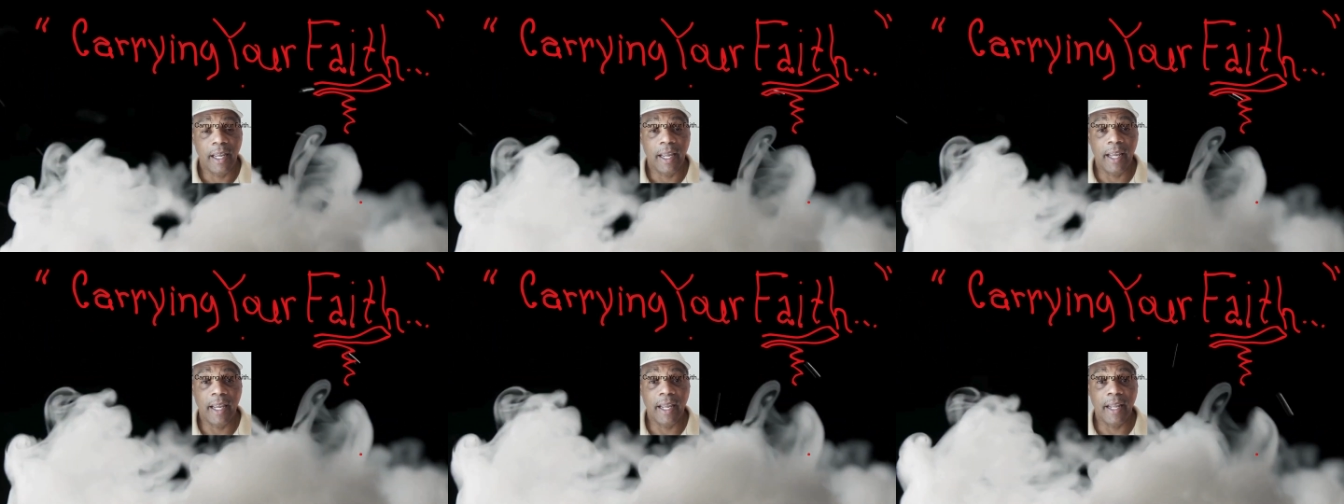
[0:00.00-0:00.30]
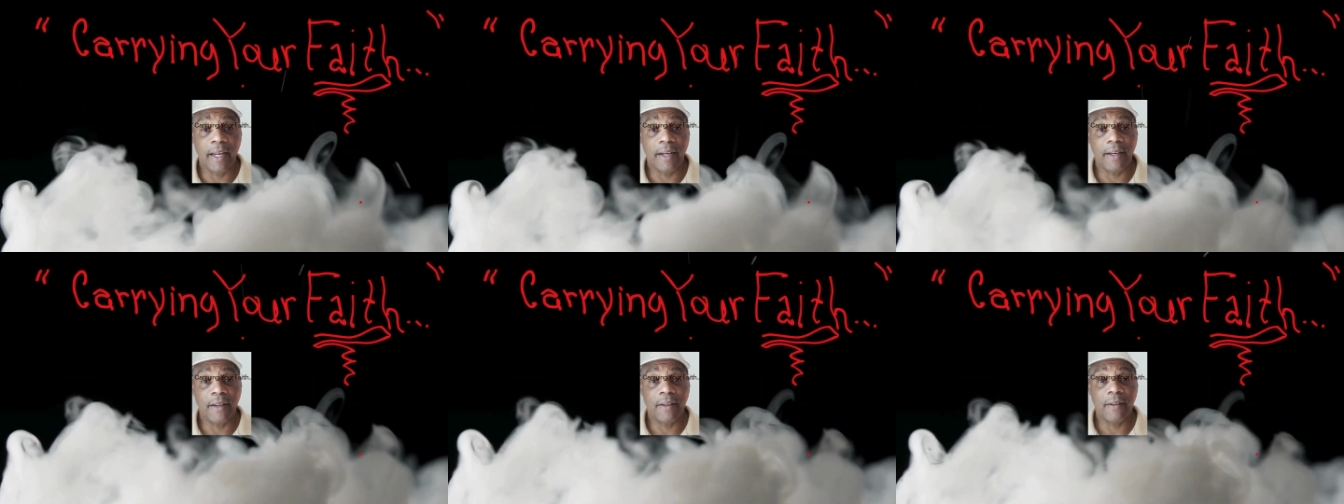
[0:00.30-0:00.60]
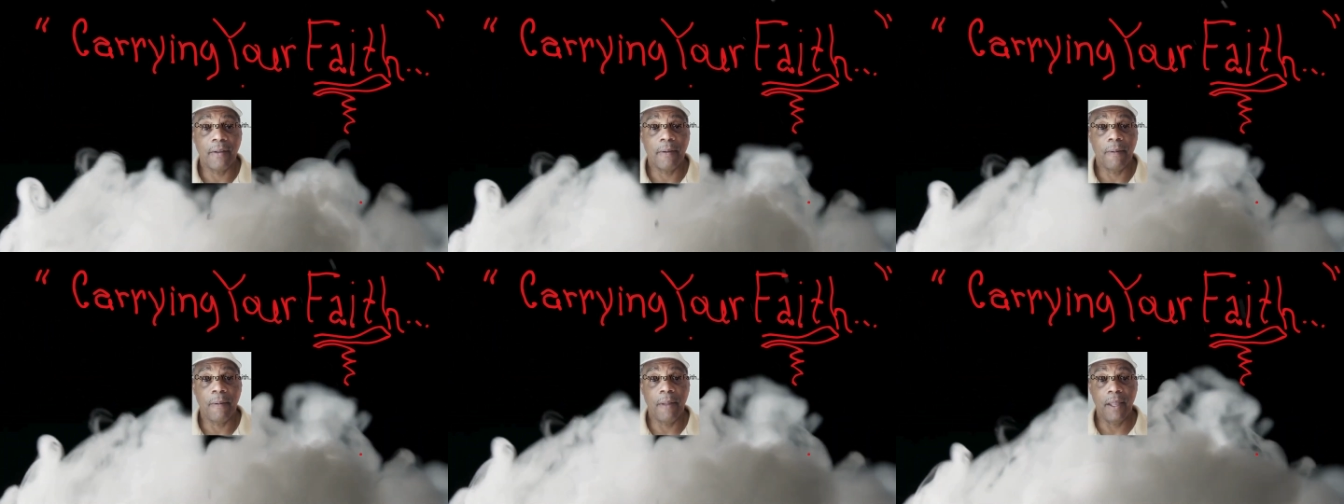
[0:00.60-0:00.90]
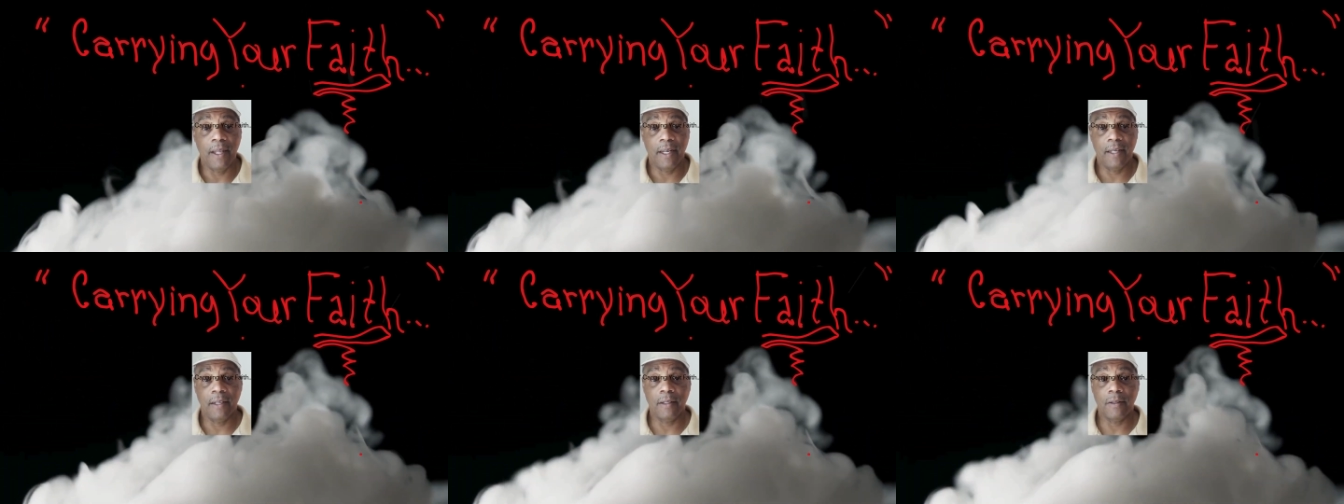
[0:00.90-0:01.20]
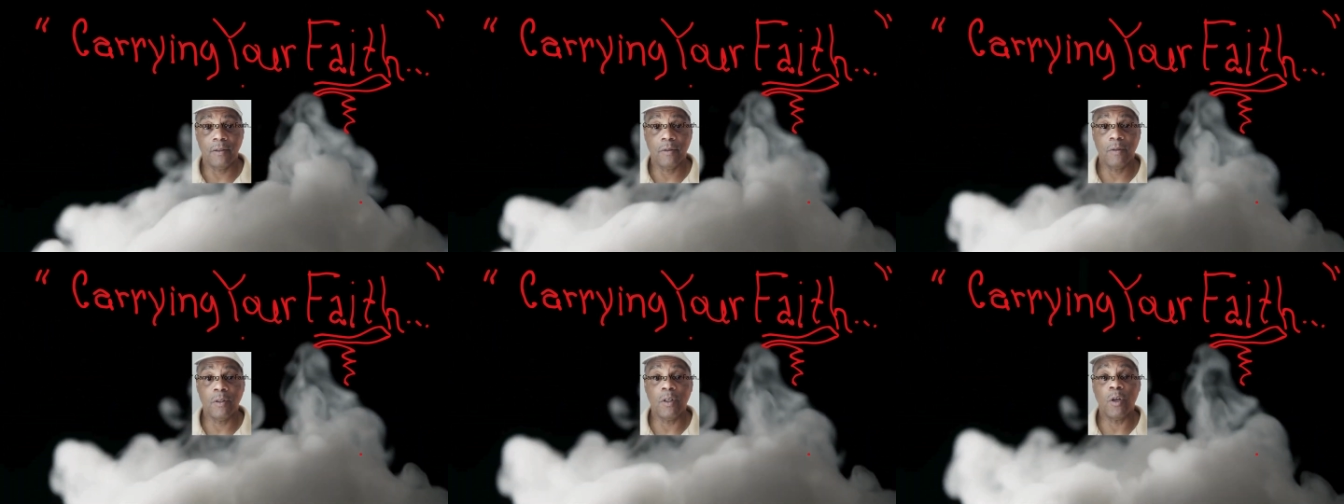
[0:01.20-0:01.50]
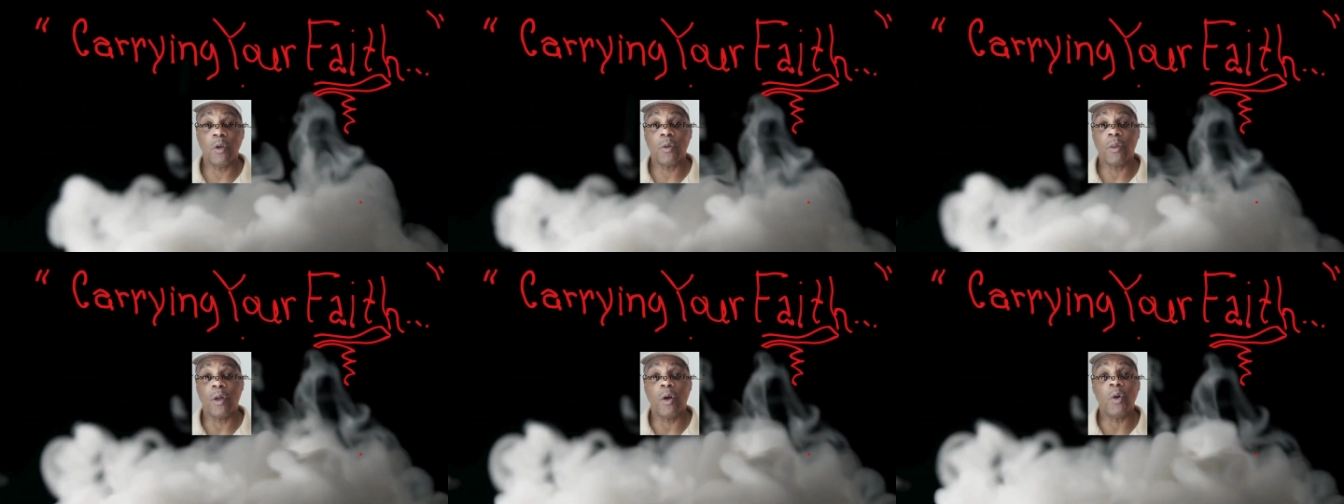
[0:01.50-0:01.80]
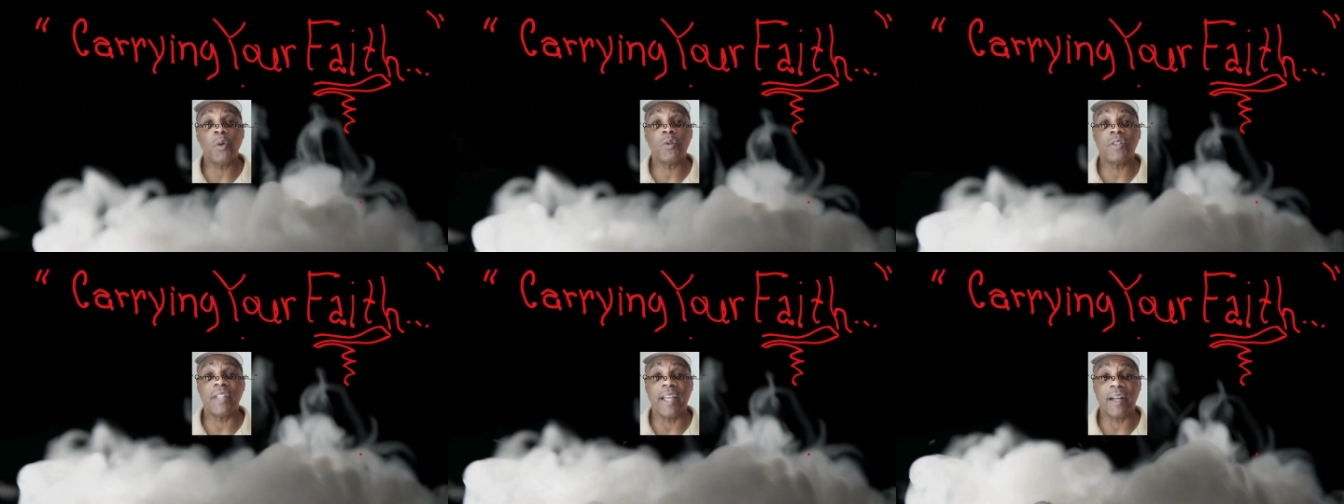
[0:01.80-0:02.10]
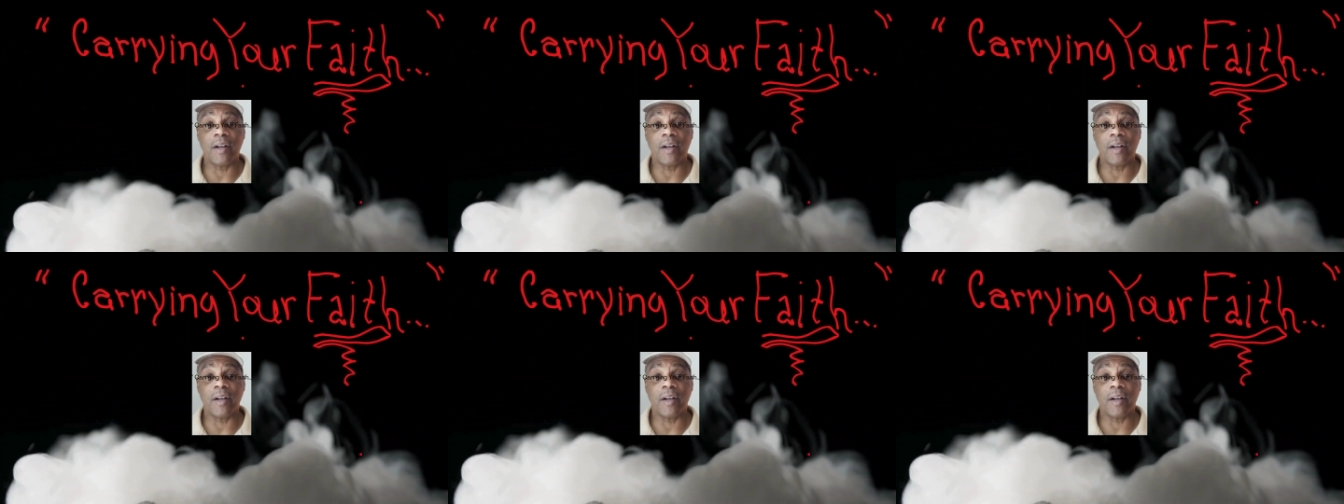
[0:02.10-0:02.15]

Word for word: And and it, you know those